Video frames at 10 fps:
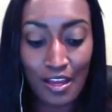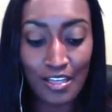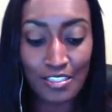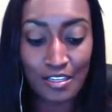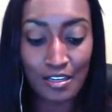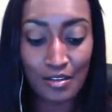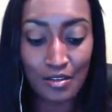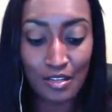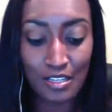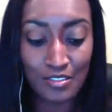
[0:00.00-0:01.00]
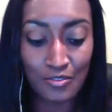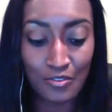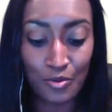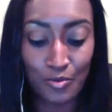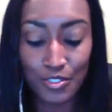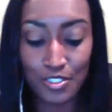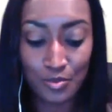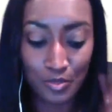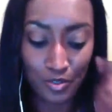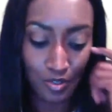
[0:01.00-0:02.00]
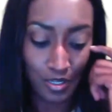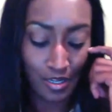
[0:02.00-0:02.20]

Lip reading: as a former principal